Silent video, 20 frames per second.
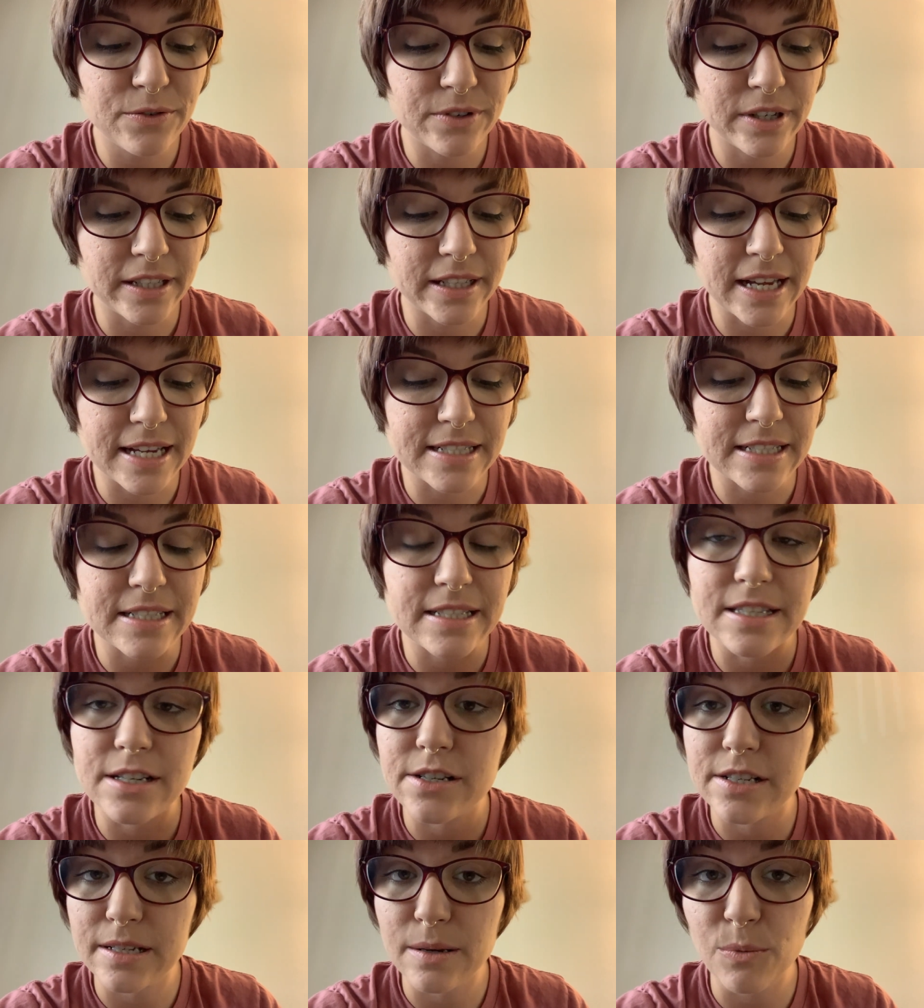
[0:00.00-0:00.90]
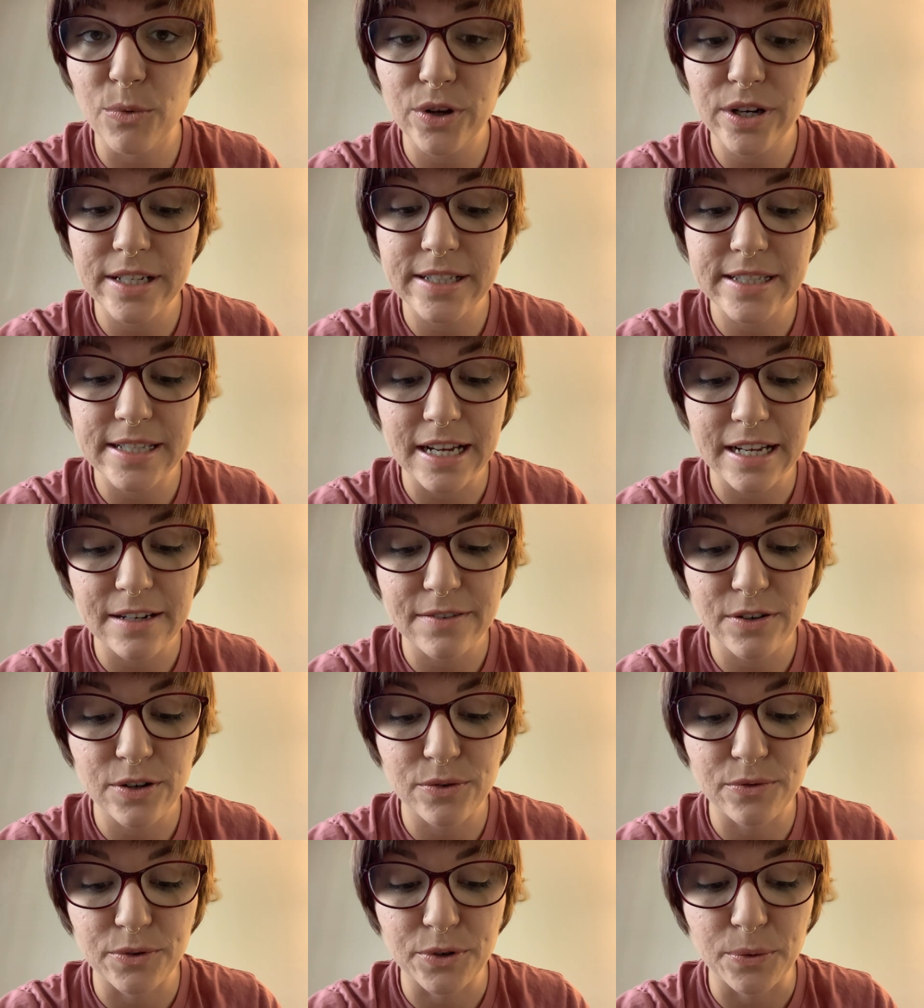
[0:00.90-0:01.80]
realizes there's someone inside of
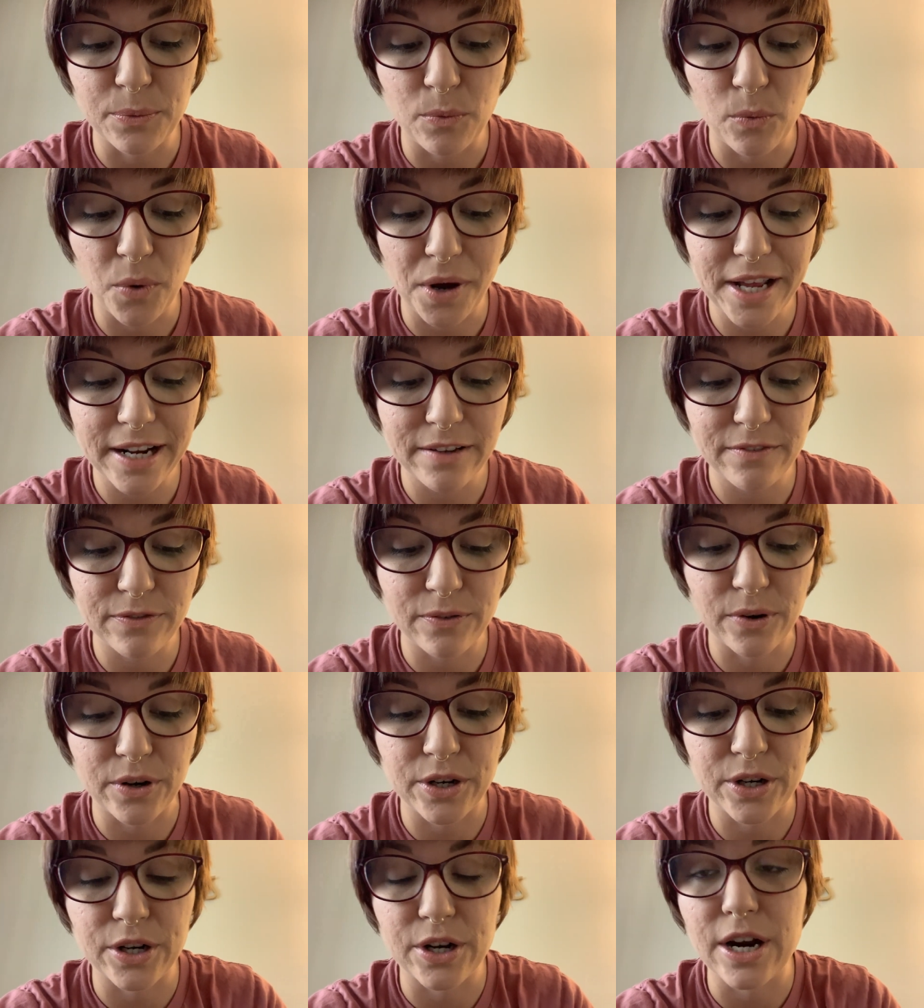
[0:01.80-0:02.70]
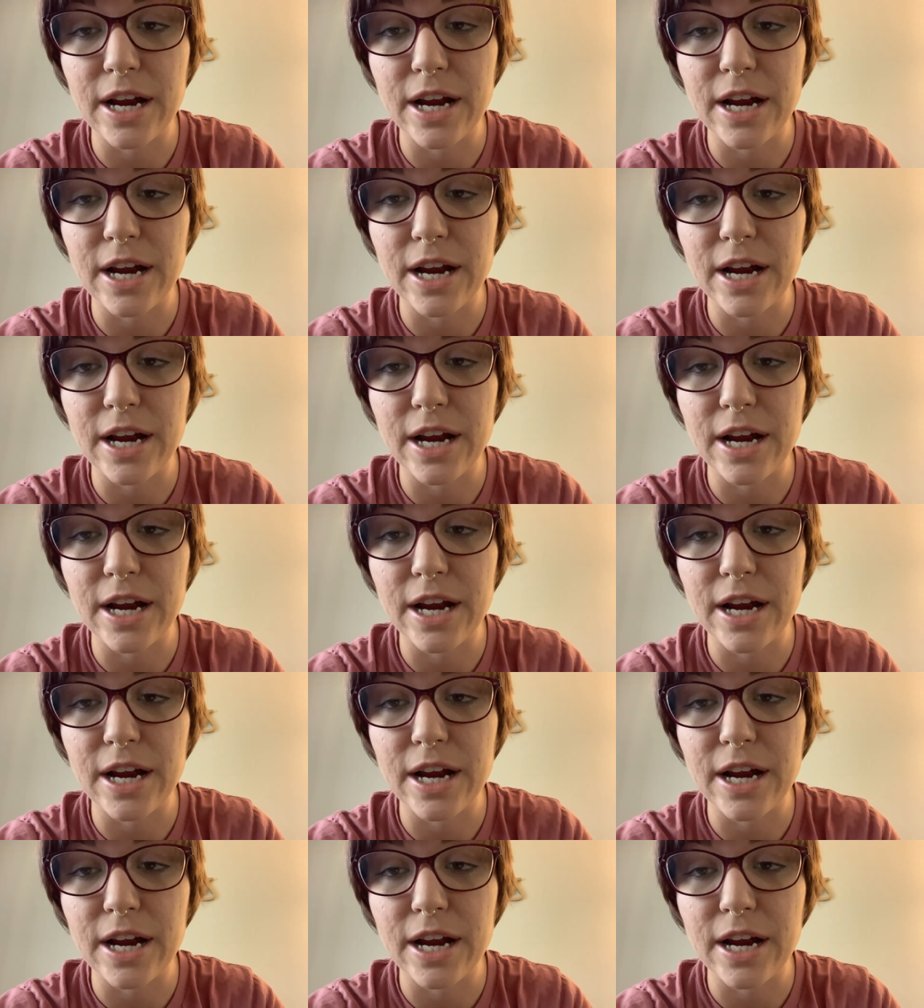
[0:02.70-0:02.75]
her room waiting for her.